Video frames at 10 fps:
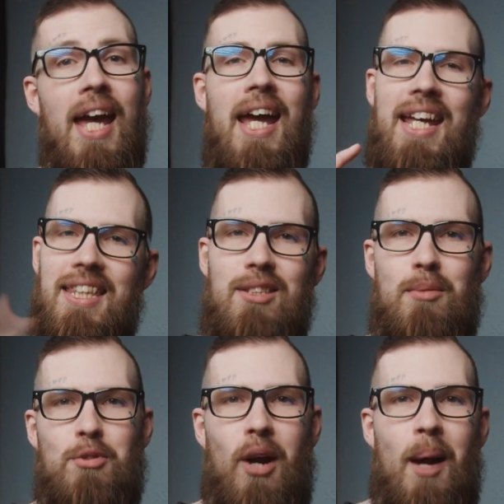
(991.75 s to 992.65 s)
Hit that
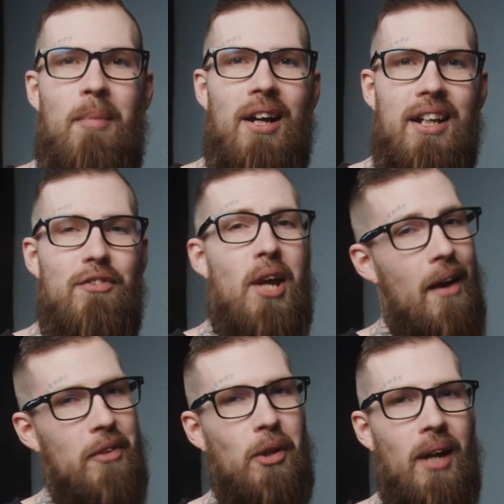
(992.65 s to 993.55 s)
subscribe button if you
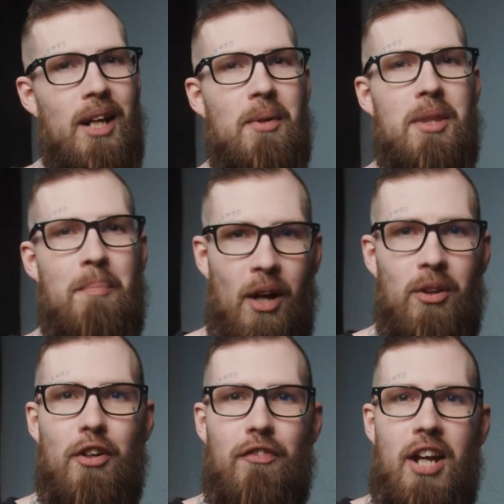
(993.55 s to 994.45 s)
haven't already with the bell
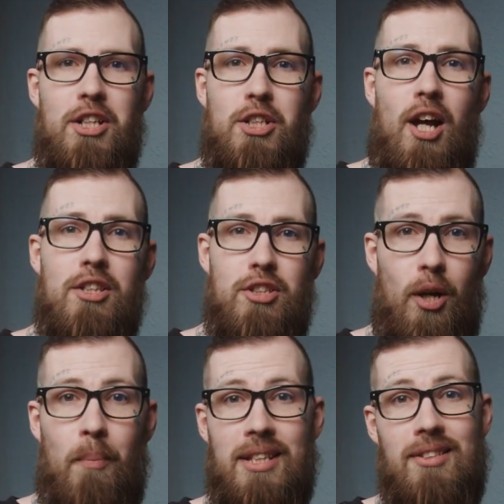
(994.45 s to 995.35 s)
notification on so you
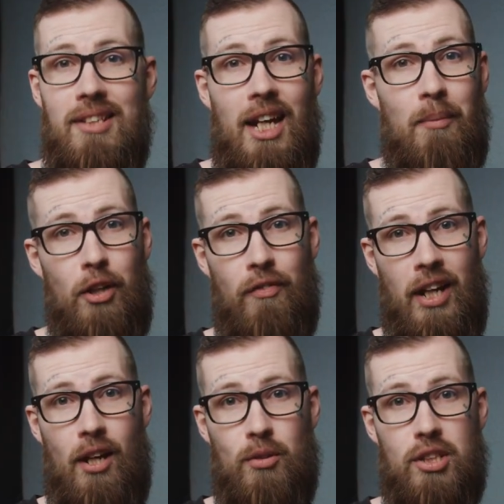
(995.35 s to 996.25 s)
don't miss any of my new
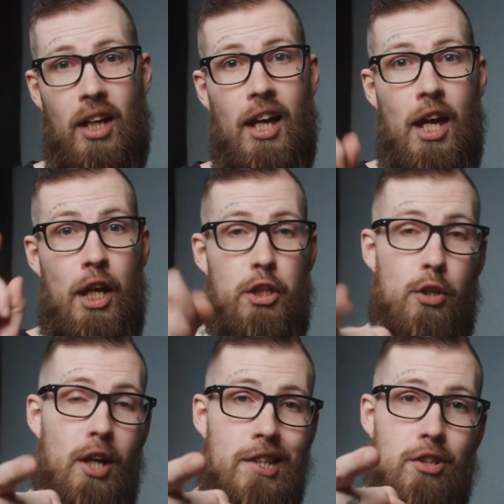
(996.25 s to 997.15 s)
videos. You
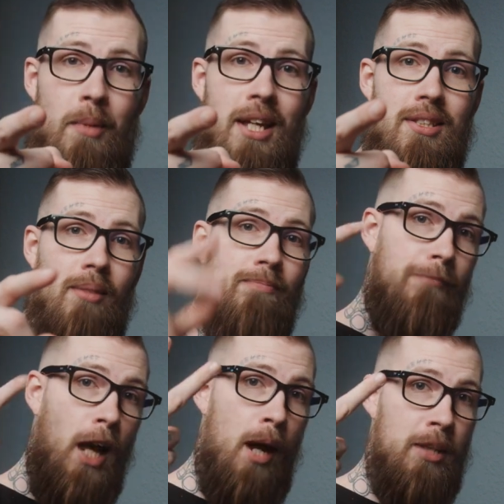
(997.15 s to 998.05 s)
guys are amazing.
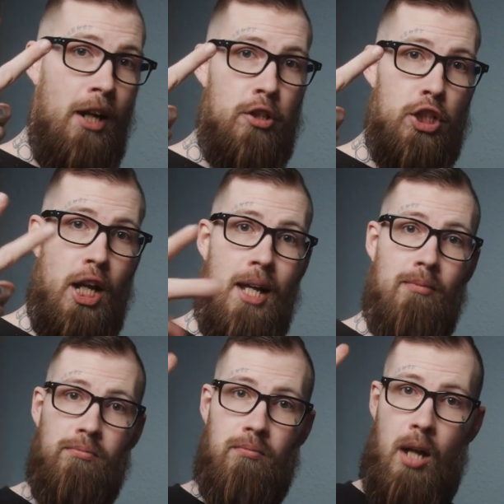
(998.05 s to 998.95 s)
I'm the Iron Giant.
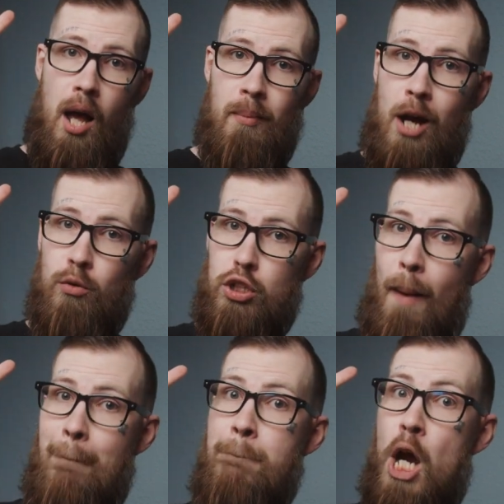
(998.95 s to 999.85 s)
I'm out.
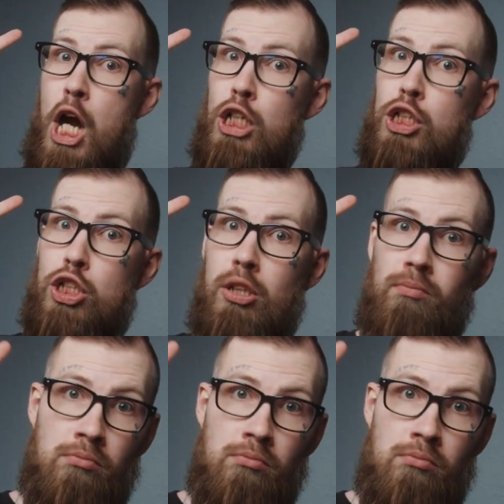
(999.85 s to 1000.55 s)
Peace!